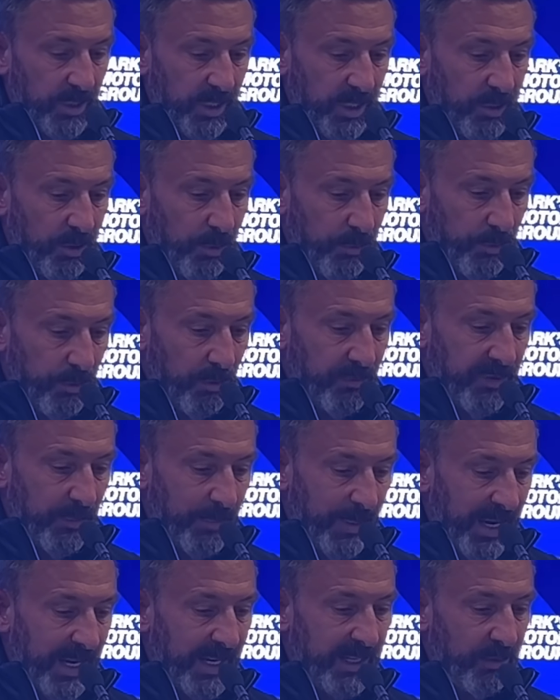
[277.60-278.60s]
coming off the
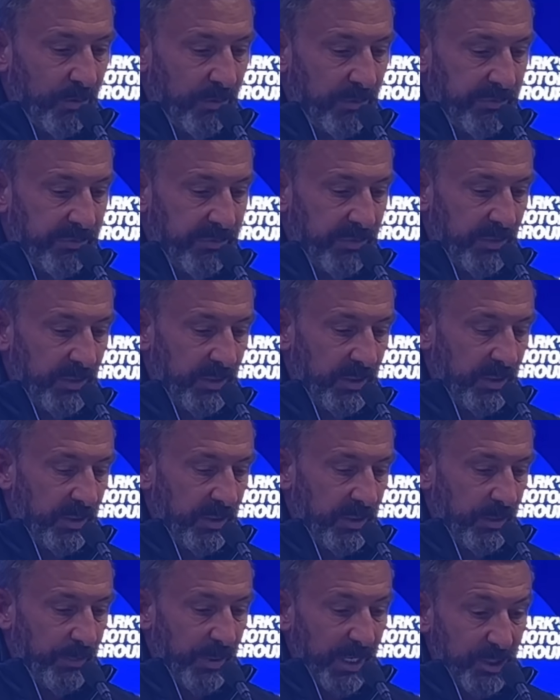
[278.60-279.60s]
back of
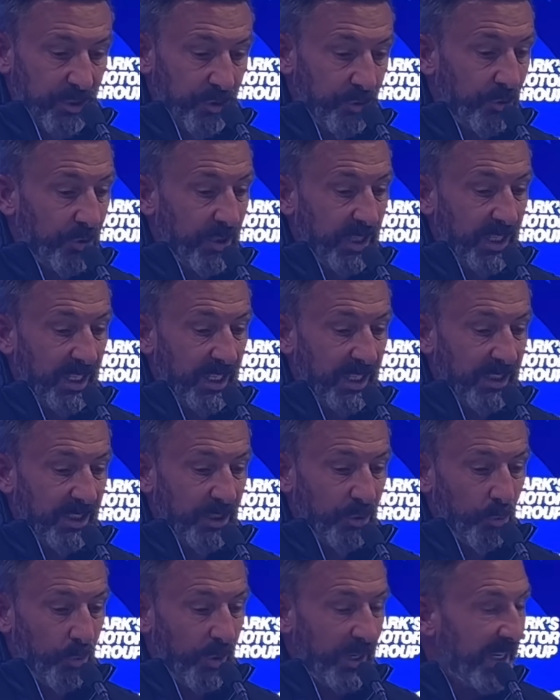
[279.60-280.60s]
a bit of scrutiny and you
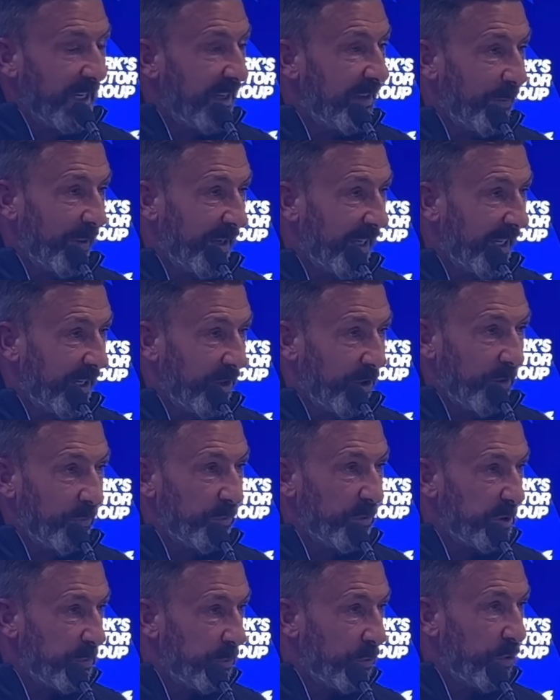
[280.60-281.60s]
don't want to give them a leg up, and
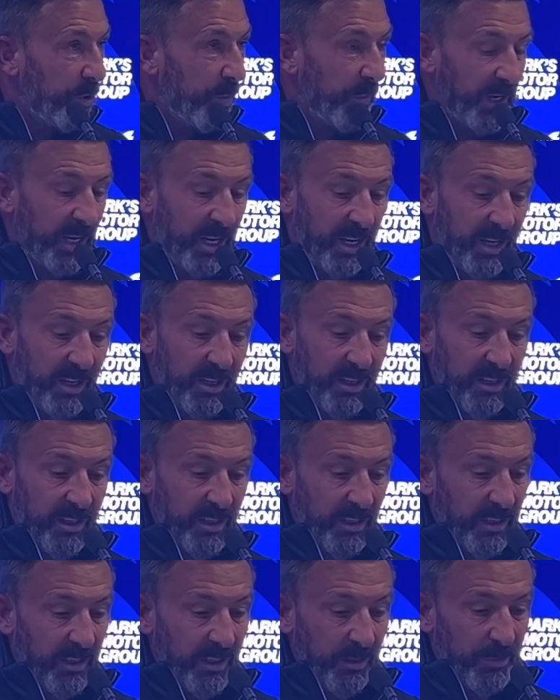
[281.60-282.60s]
we spoke about that.
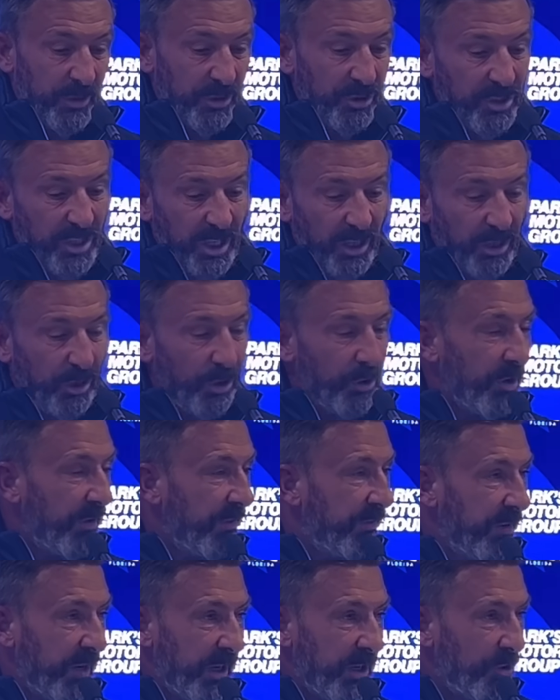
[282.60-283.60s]
But just to allow
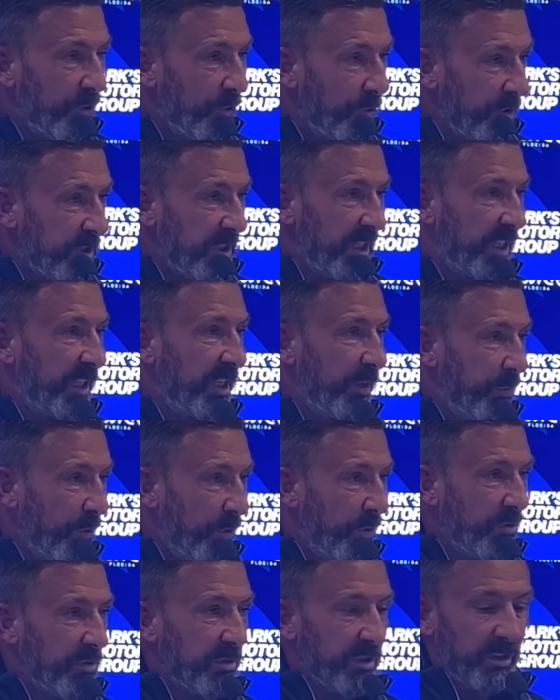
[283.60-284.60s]
a cross into the
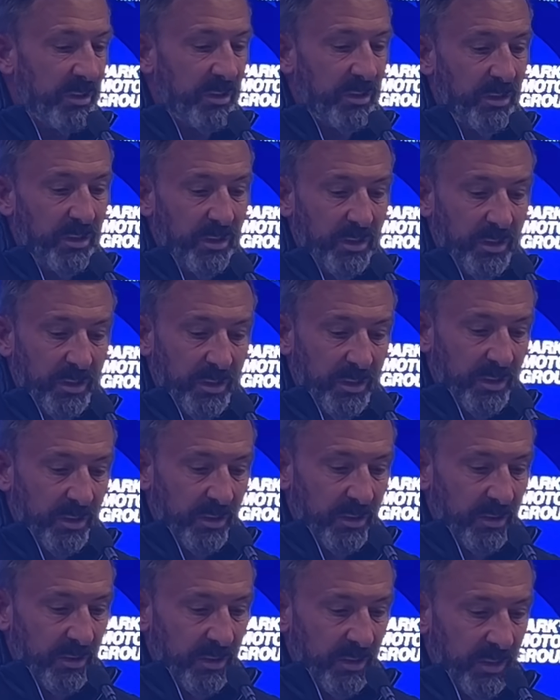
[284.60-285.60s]
box and
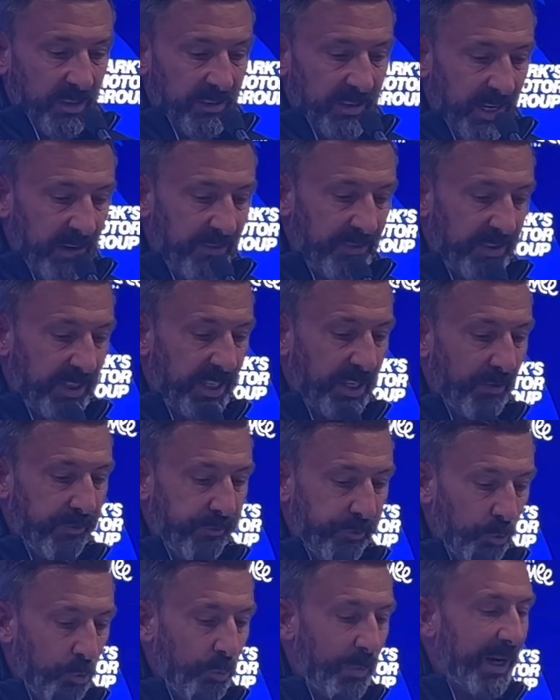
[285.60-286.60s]
Tavernier, a
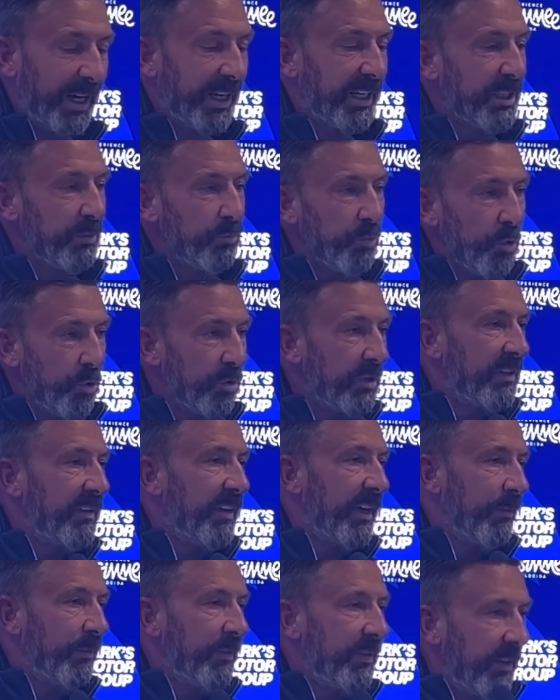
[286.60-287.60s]
full-back, is more
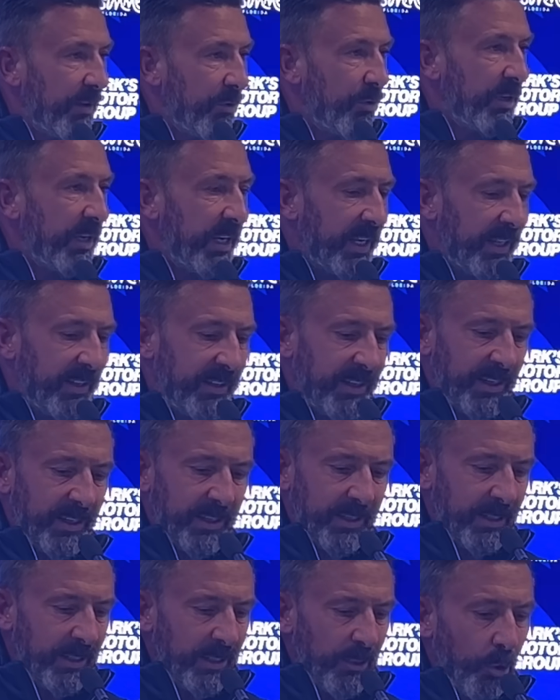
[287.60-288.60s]
determined to go in the end of it.
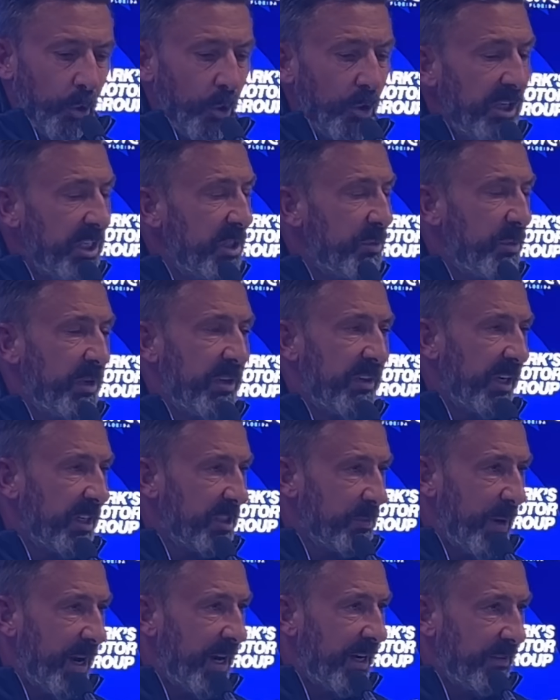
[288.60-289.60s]
All these wee
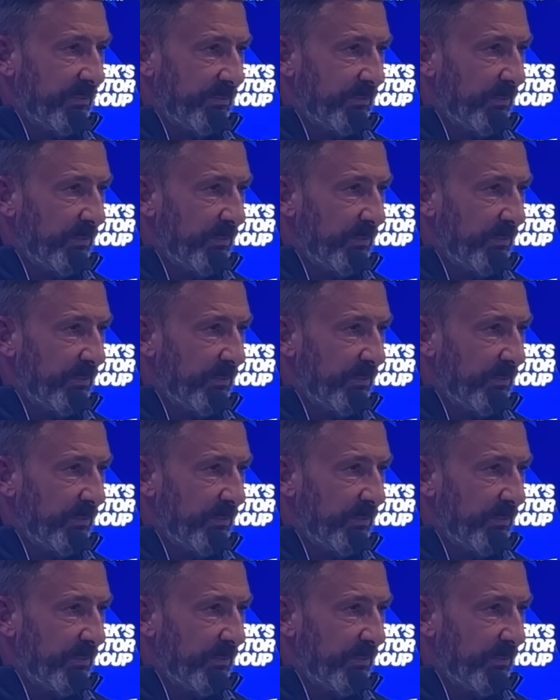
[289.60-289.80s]
things matter.